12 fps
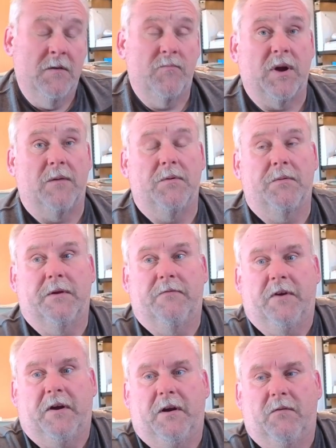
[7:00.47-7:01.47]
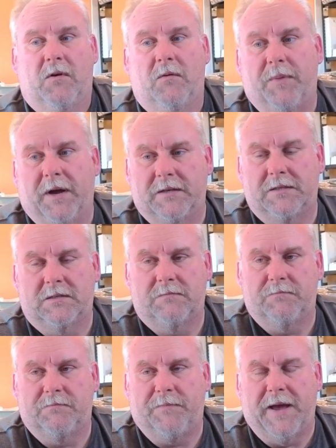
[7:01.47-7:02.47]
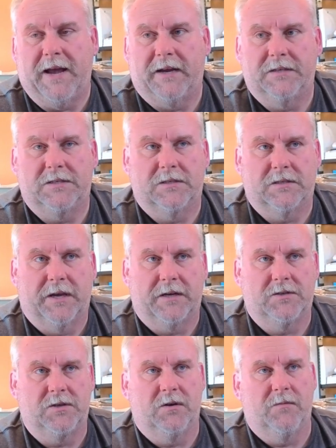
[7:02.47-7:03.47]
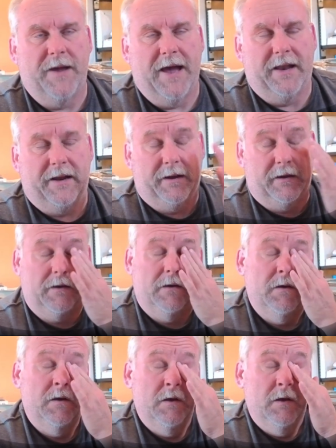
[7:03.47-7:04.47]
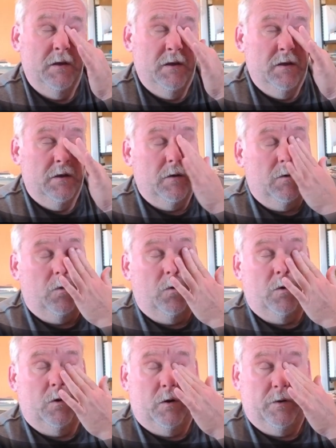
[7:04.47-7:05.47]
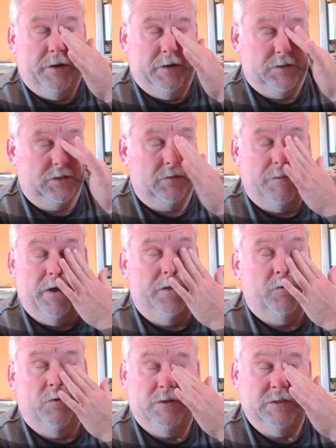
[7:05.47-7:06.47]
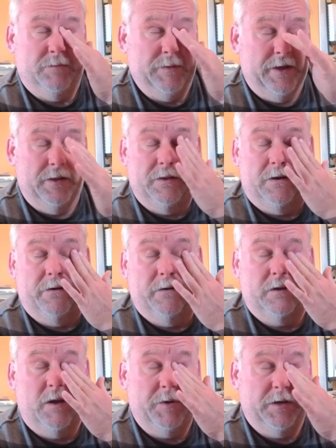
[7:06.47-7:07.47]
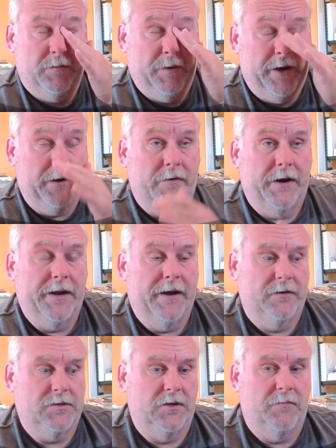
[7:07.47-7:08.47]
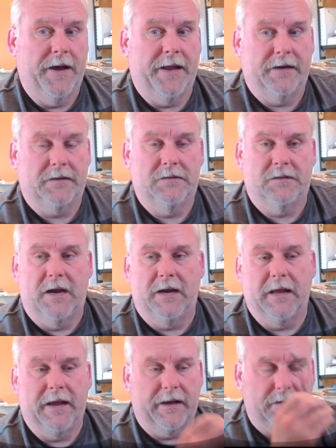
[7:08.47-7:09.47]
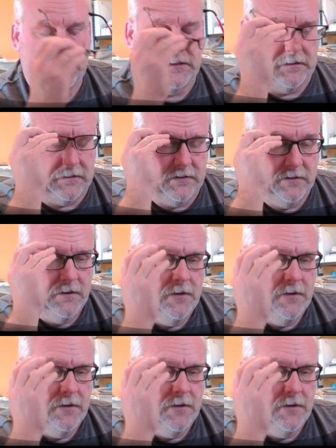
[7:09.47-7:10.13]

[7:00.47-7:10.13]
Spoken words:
probably very robust packages like Geomatic, or there's some other ones that aren't coming to mind right now, Geomatic Design X, and